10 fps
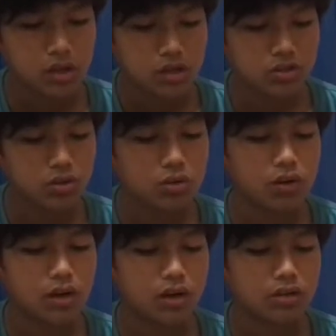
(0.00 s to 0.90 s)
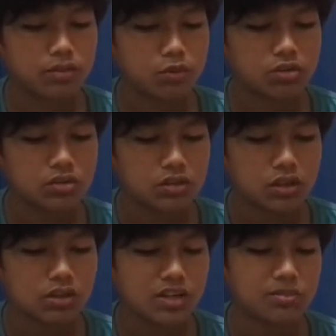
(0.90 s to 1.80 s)
So the product
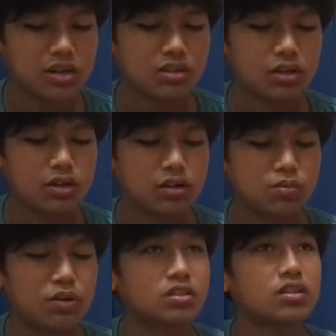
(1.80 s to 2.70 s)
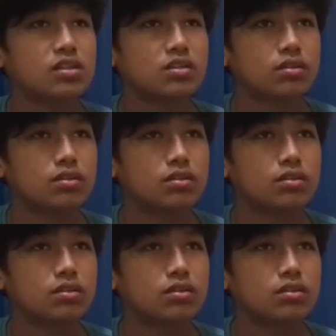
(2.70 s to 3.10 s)
text must present tense.